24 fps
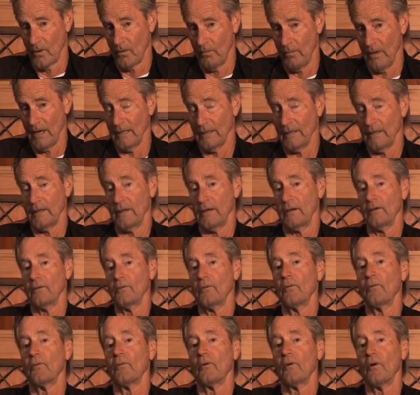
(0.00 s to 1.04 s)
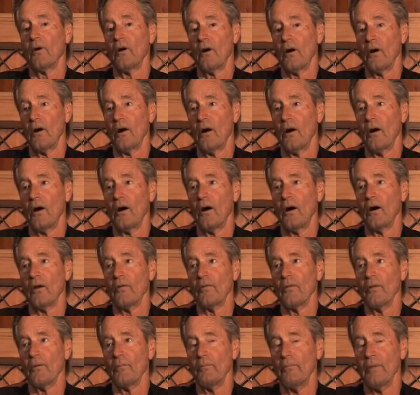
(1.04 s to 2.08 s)
Mainly
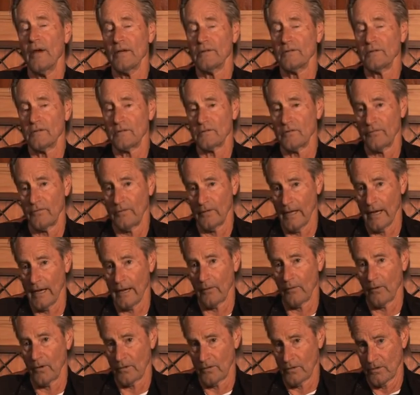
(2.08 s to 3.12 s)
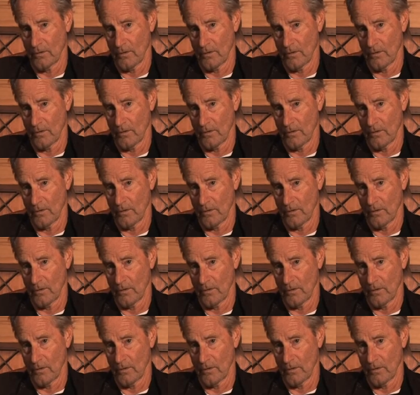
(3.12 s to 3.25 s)
on the basis of language.